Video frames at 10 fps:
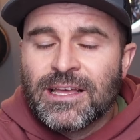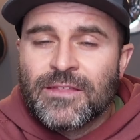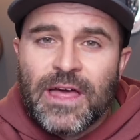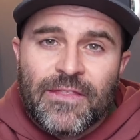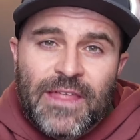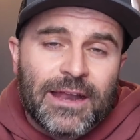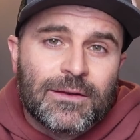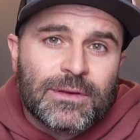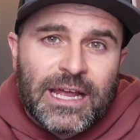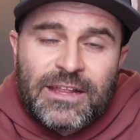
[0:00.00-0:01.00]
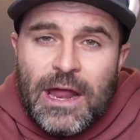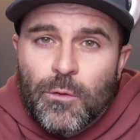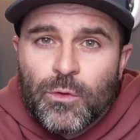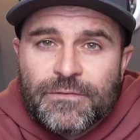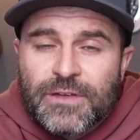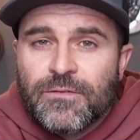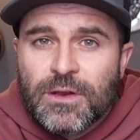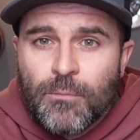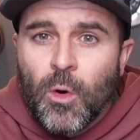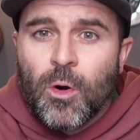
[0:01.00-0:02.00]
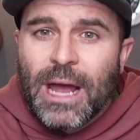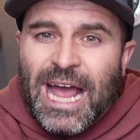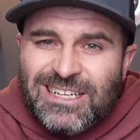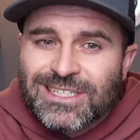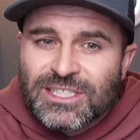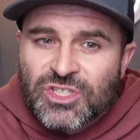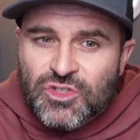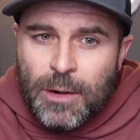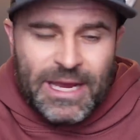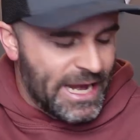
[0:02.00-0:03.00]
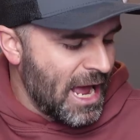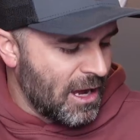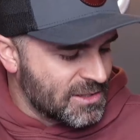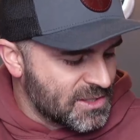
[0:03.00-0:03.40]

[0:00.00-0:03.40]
that kind of that riff even more by actually strumming it out.